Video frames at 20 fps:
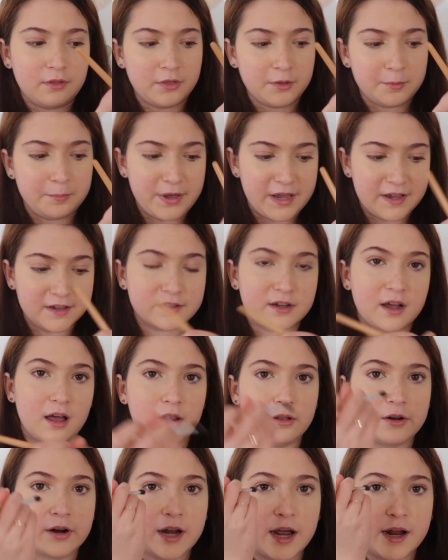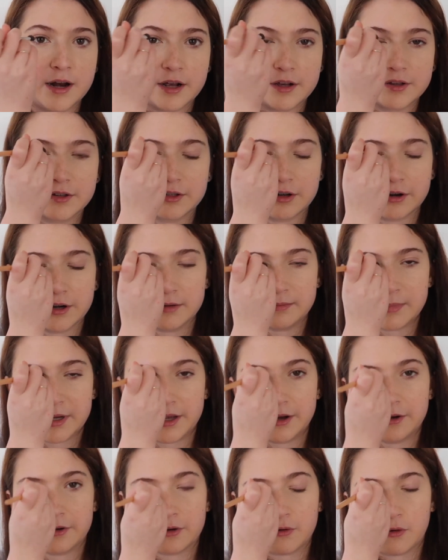the base color, and I start in
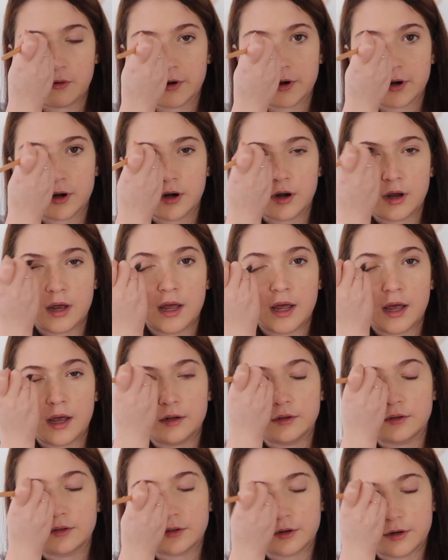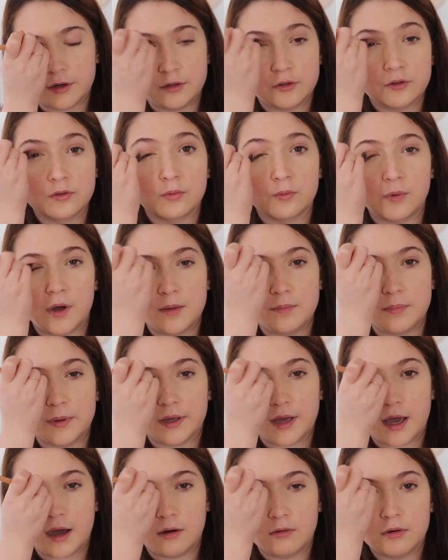my inner corner and start
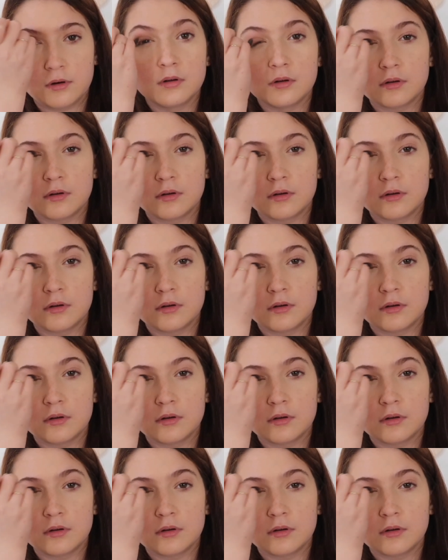swiping out.